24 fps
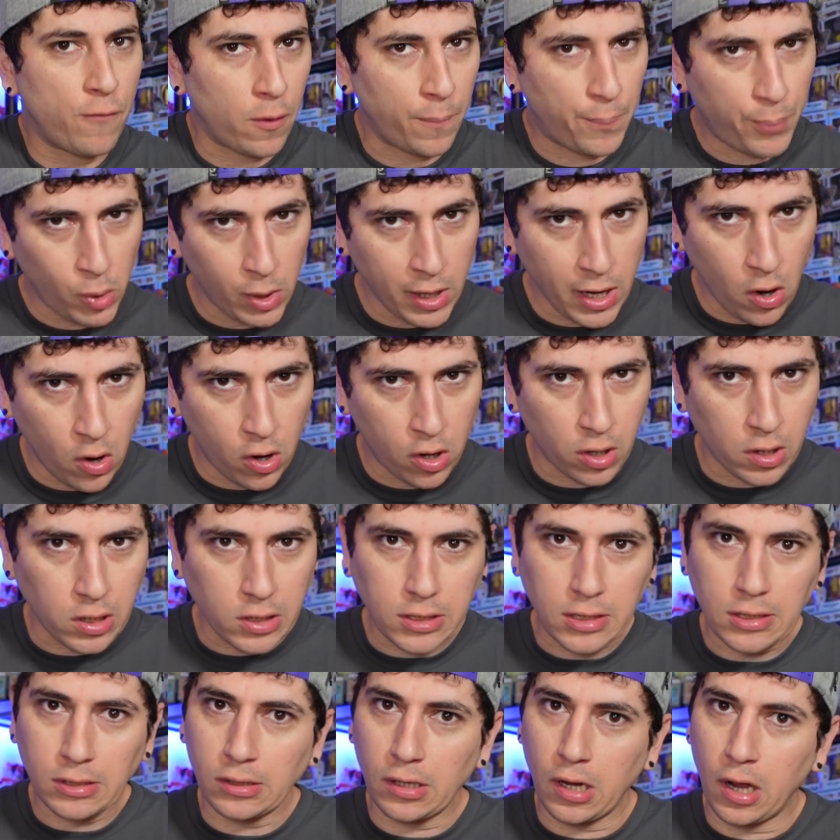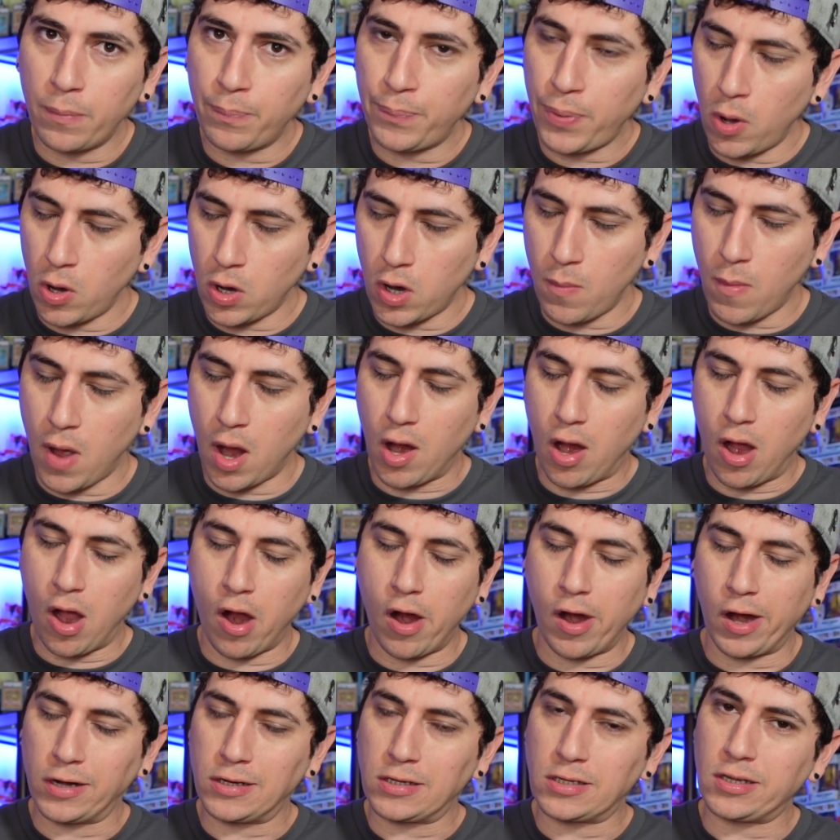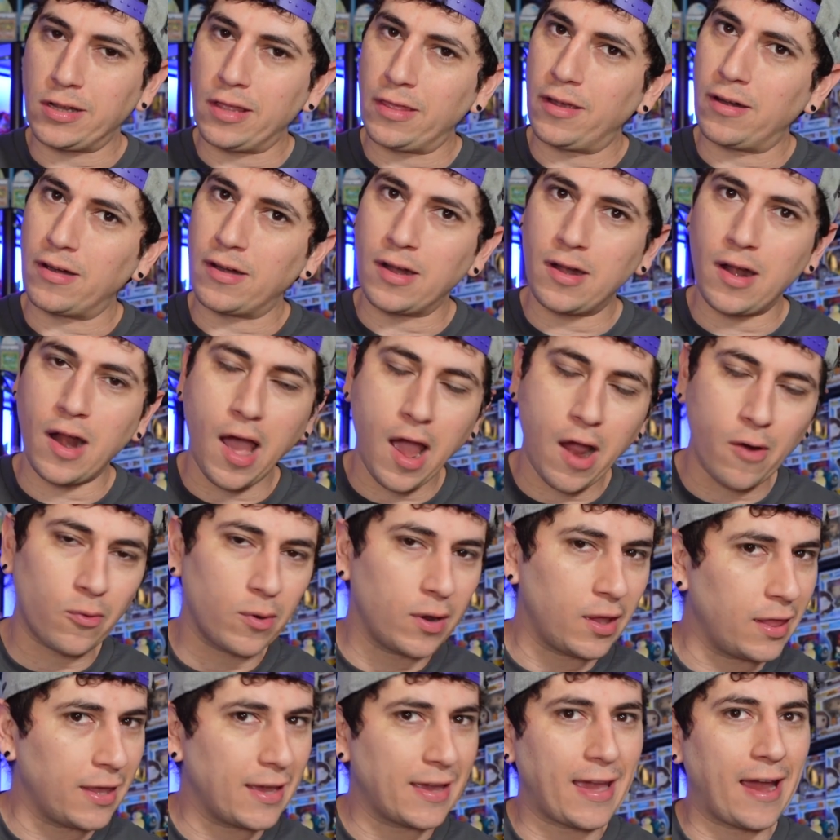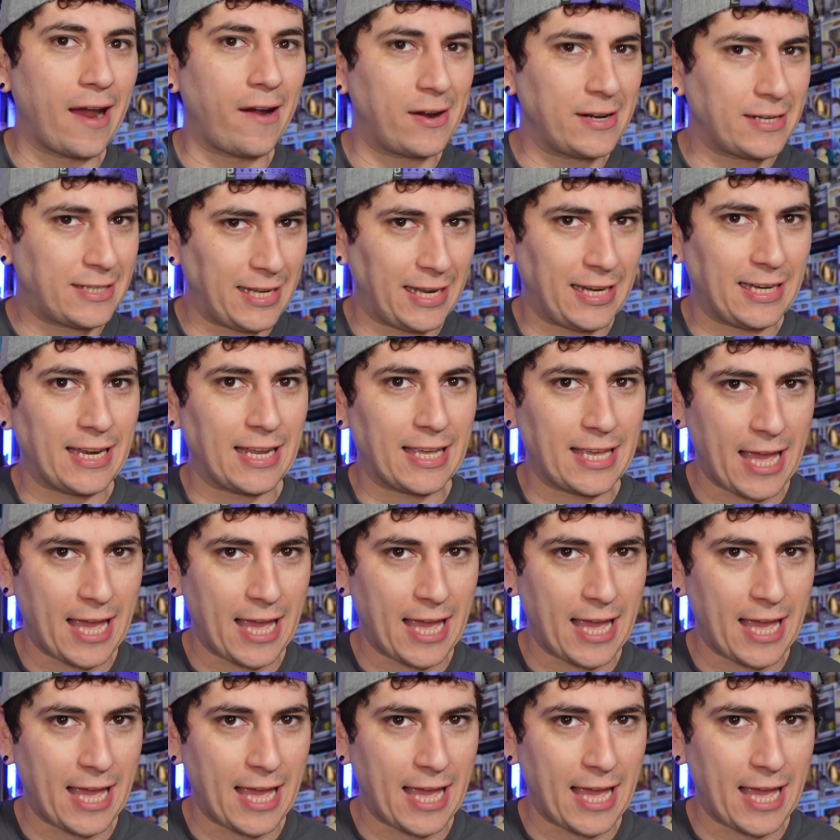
for pre-orders on Pokemon cards they're not really guaranteed to